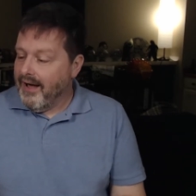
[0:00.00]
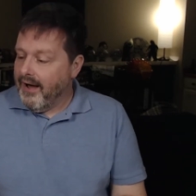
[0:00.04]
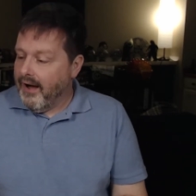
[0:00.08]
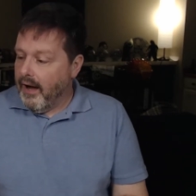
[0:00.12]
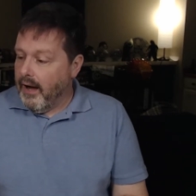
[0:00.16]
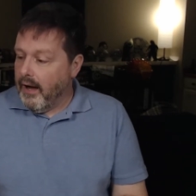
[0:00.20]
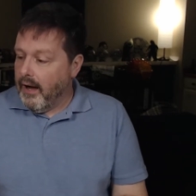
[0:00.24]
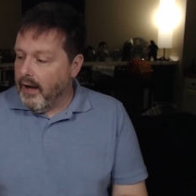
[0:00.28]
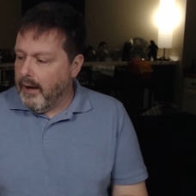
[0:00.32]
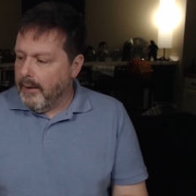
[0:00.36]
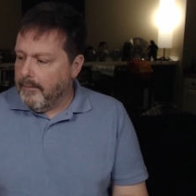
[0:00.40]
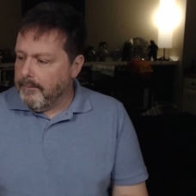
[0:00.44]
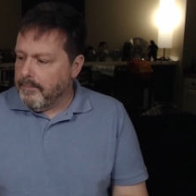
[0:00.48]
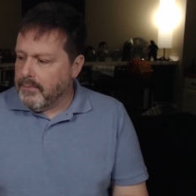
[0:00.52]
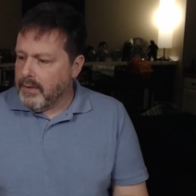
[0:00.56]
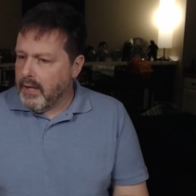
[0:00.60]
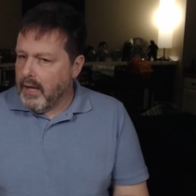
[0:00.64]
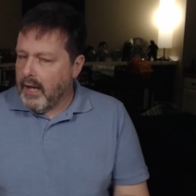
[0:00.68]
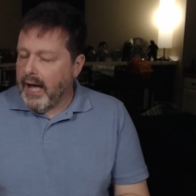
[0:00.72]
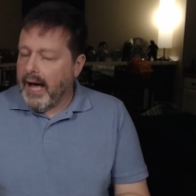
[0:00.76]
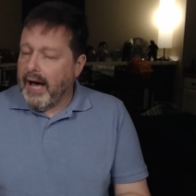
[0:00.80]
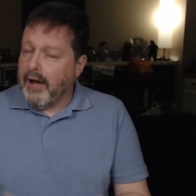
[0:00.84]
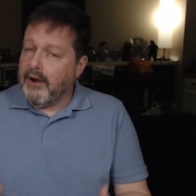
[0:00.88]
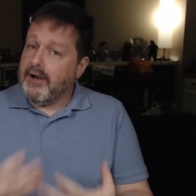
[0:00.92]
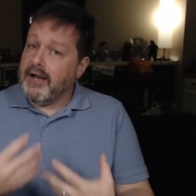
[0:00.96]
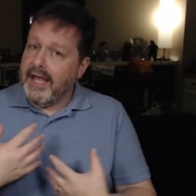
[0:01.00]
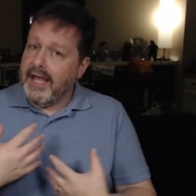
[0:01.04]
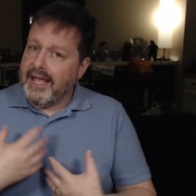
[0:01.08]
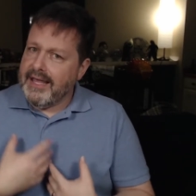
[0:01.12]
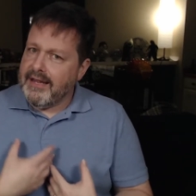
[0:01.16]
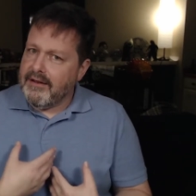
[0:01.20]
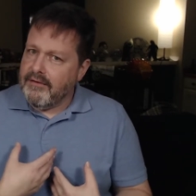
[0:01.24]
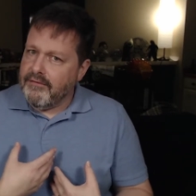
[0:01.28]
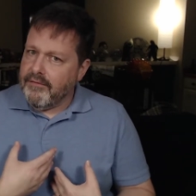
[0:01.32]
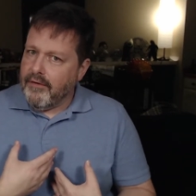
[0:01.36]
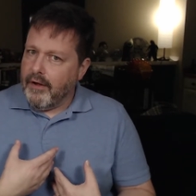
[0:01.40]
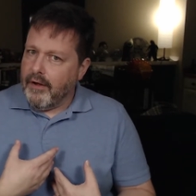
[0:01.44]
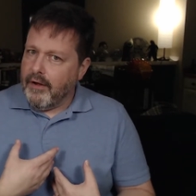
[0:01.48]
How did I get
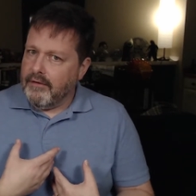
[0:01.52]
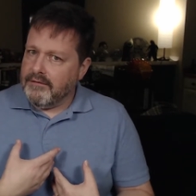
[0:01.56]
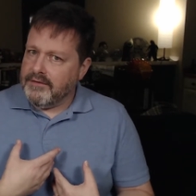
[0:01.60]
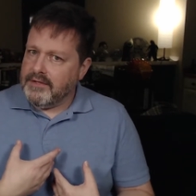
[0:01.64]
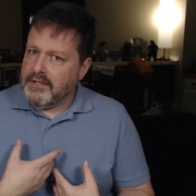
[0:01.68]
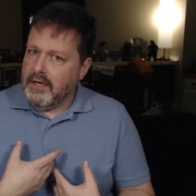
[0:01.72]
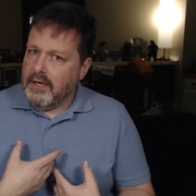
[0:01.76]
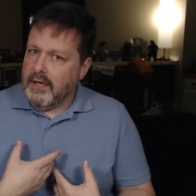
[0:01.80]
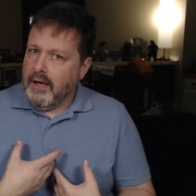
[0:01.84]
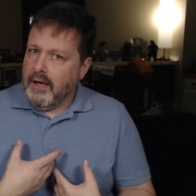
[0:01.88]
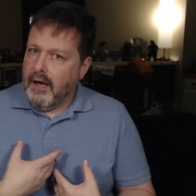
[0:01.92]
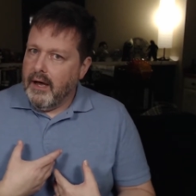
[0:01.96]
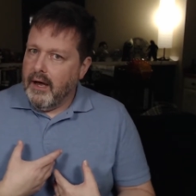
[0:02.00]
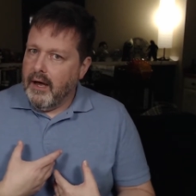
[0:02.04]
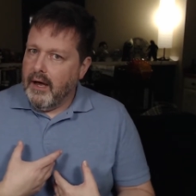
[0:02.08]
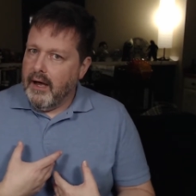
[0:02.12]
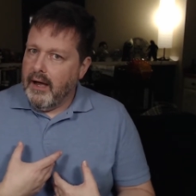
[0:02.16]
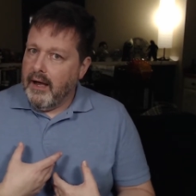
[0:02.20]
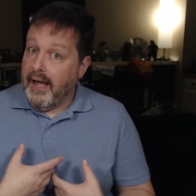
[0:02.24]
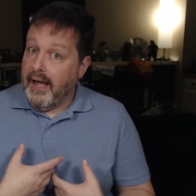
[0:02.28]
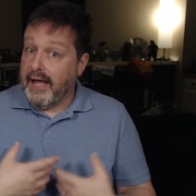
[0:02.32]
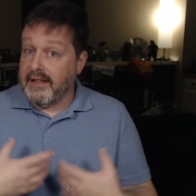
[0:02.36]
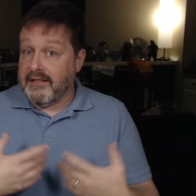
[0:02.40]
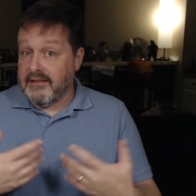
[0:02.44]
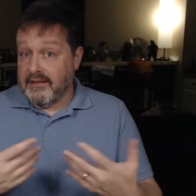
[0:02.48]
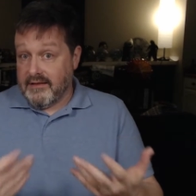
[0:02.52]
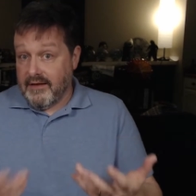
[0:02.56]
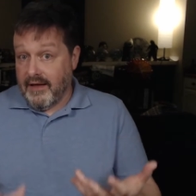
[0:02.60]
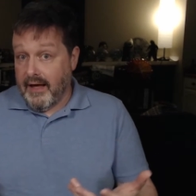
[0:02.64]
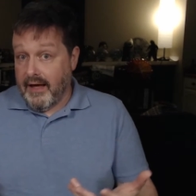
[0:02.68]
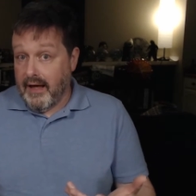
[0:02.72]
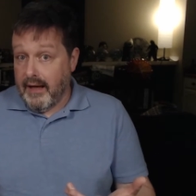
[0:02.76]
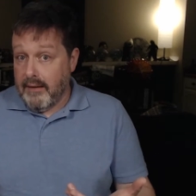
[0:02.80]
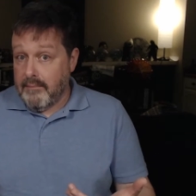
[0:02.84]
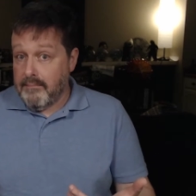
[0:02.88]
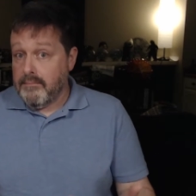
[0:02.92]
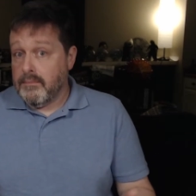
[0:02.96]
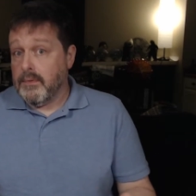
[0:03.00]
involved? At the
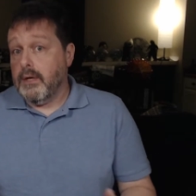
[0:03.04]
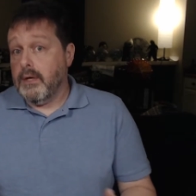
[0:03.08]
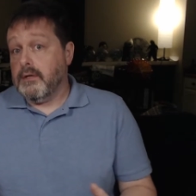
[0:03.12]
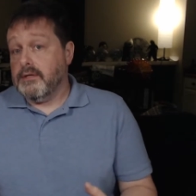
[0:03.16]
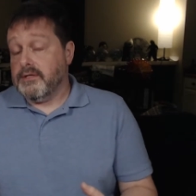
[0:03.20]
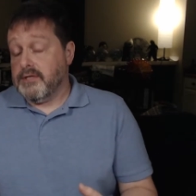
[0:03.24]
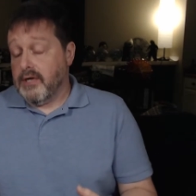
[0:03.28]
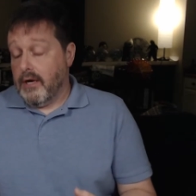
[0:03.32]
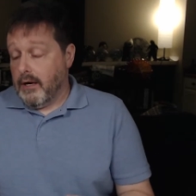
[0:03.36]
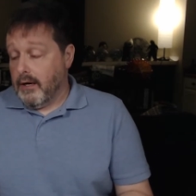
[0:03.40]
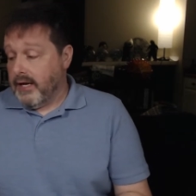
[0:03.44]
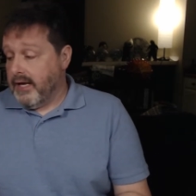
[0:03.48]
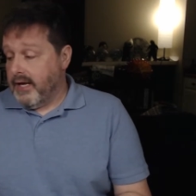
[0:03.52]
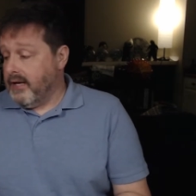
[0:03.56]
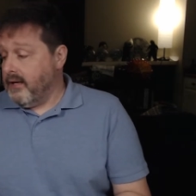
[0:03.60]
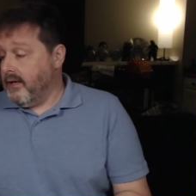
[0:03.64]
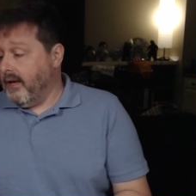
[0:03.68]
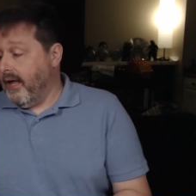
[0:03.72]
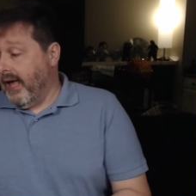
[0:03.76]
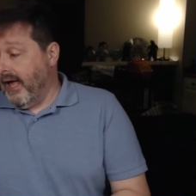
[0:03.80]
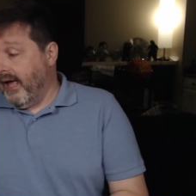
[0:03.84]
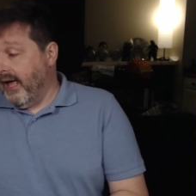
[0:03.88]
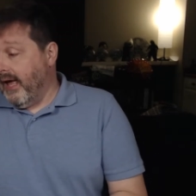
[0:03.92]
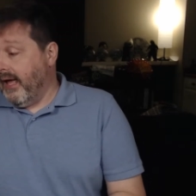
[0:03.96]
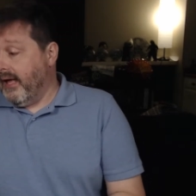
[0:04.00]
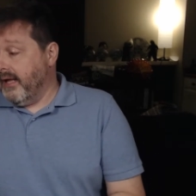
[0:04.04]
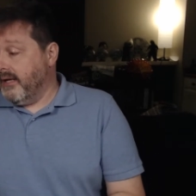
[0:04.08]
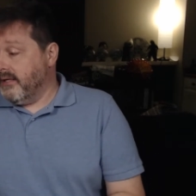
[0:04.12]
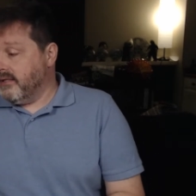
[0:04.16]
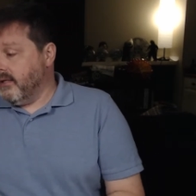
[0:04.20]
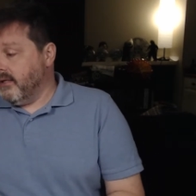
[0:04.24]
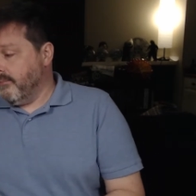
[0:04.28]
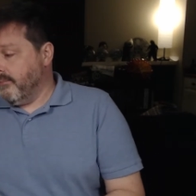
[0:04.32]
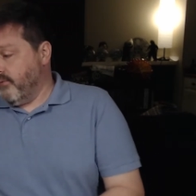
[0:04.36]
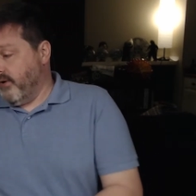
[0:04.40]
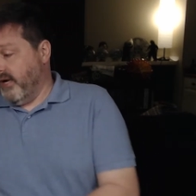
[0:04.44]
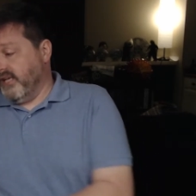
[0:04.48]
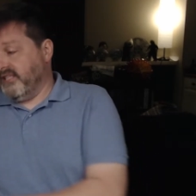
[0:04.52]
time, Target and
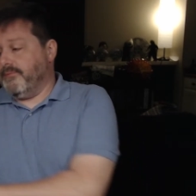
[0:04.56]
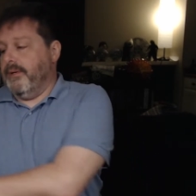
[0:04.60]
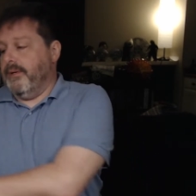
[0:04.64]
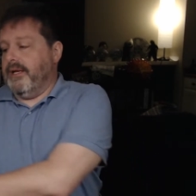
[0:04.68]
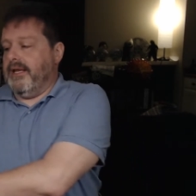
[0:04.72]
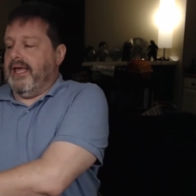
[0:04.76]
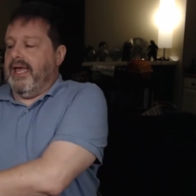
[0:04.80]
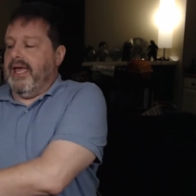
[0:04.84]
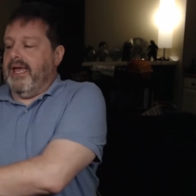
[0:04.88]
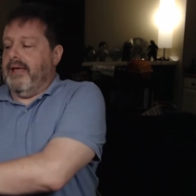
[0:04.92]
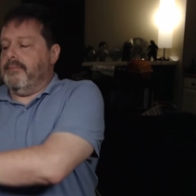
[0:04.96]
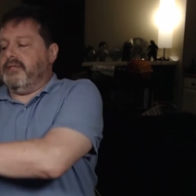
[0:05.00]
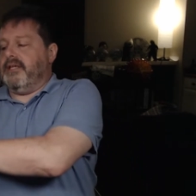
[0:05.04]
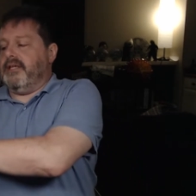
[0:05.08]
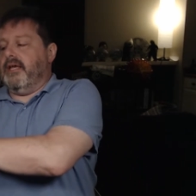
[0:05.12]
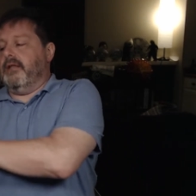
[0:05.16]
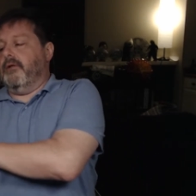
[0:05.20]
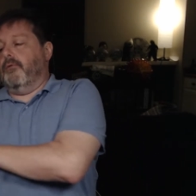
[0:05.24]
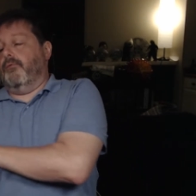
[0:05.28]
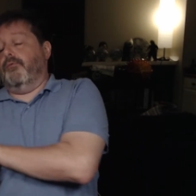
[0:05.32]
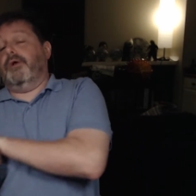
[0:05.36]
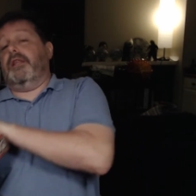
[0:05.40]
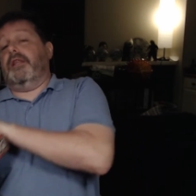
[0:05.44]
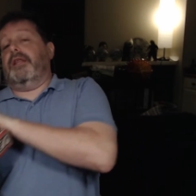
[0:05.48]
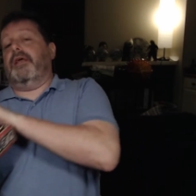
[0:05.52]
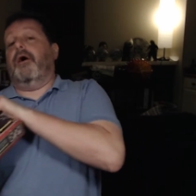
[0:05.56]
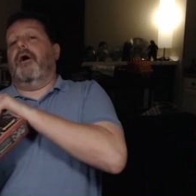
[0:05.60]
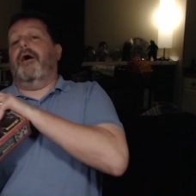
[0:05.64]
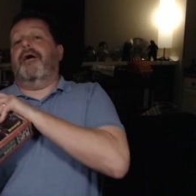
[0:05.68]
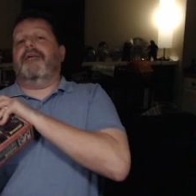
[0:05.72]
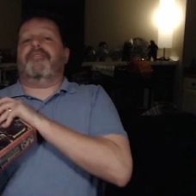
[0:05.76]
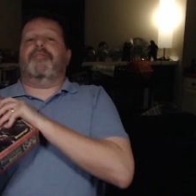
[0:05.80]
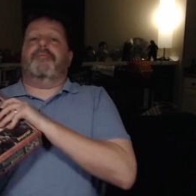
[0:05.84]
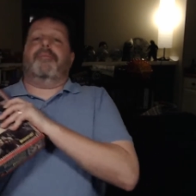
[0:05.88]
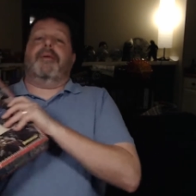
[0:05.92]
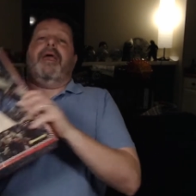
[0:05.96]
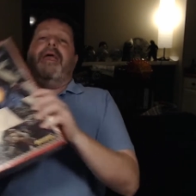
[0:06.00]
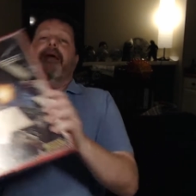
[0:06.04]
Pressman Games had a really
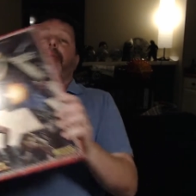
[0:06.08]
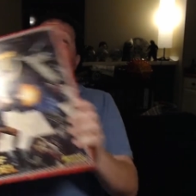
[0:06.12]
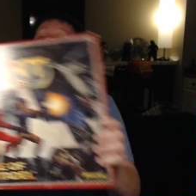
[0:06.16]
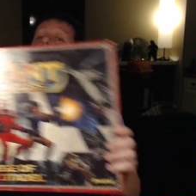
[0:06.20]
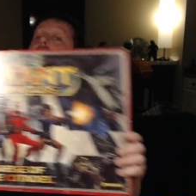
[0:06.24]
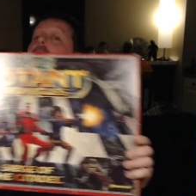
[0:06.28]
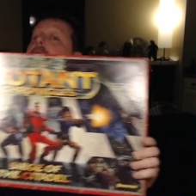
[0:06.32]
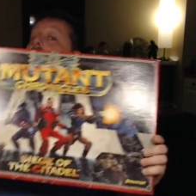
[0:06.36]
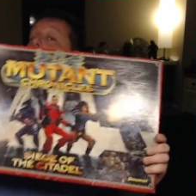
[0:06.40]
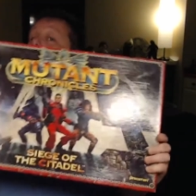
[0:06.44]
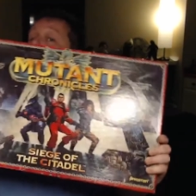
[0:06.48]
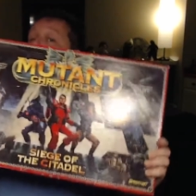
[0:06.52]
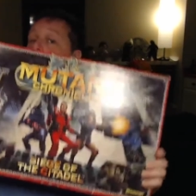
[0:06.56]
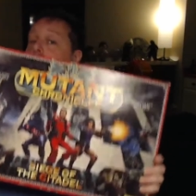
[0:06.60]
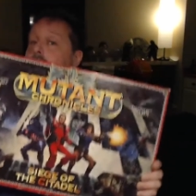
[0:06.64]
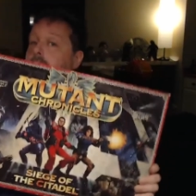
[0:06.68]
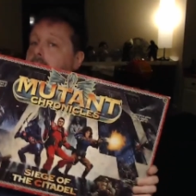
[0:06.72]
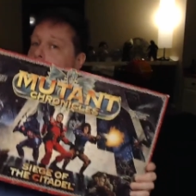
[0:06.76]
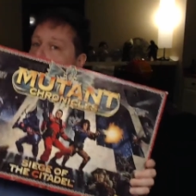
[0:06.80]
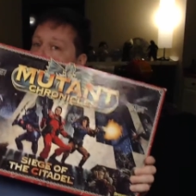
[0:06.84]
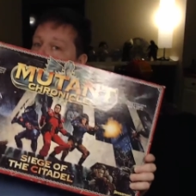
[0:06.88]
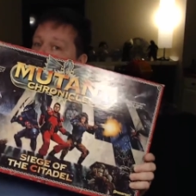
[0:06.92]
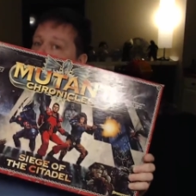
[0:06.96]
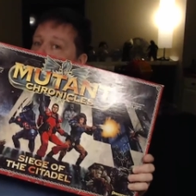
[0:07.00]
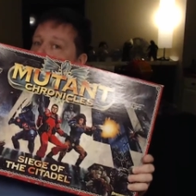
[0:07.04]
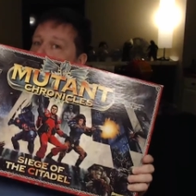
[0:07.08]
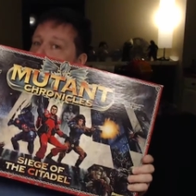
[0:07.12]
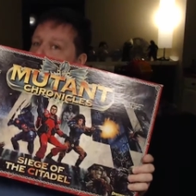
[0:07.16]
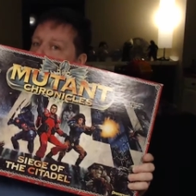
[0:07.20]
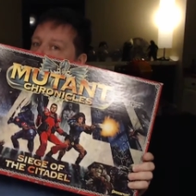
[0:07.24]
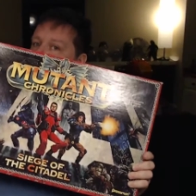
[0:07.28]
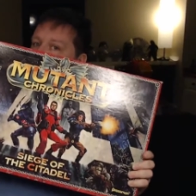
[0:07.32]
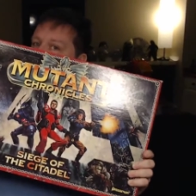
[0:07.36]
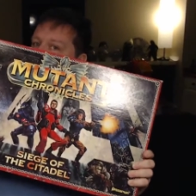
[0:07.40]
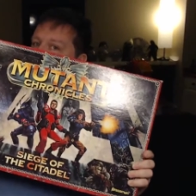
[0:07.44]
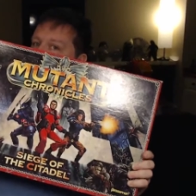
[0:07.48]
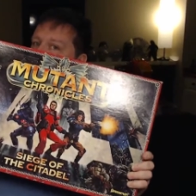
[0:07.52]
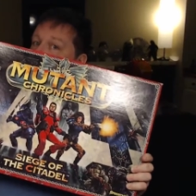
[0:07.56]
awesome game called Mutant
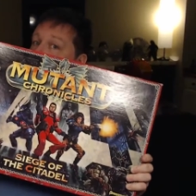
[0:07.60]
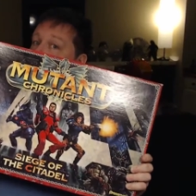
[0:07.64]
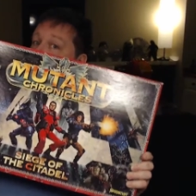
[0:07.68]
Chronicles Siege of